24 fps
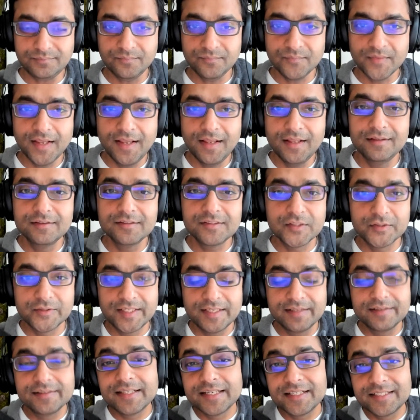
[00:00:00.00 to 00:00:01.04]
And so
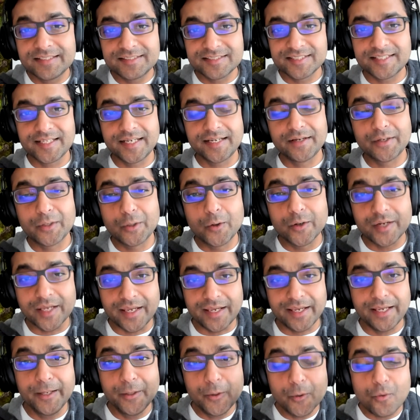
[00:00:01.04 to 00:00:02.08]
then they'd say, okay,
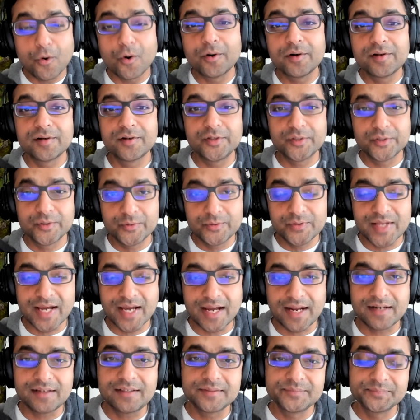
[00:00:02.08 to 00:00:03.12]
in order to do
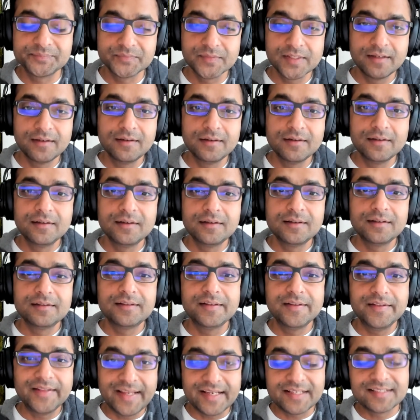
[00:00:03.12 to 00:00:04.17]
that,
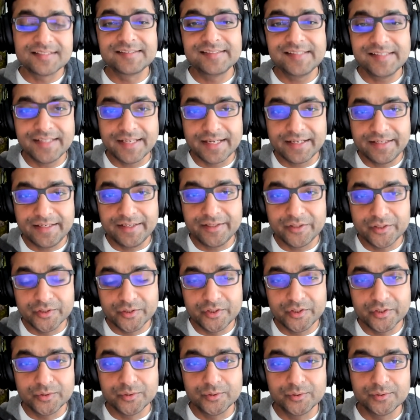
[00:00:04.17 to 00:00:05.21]
the next thing I need to
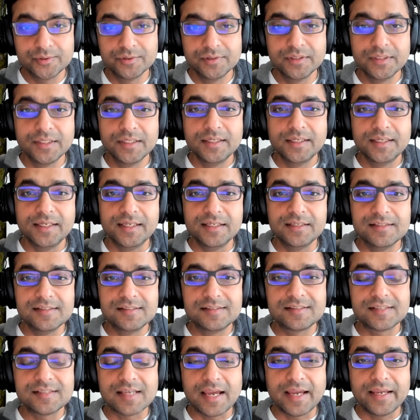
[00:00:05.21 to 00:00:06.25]
do
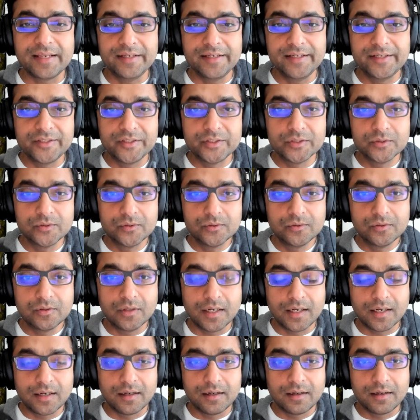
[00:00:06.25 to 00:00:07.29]
is I need to
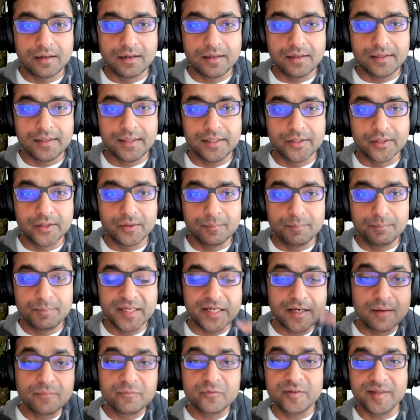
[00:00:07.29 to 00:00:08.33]
uh, you know
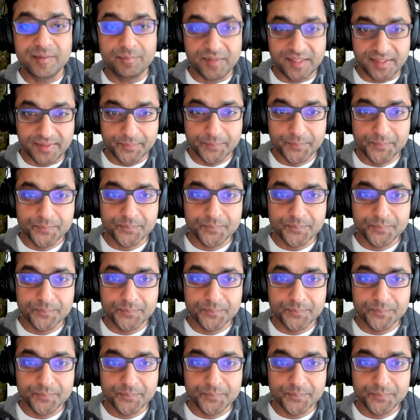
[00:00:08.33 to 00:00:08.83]
become VP.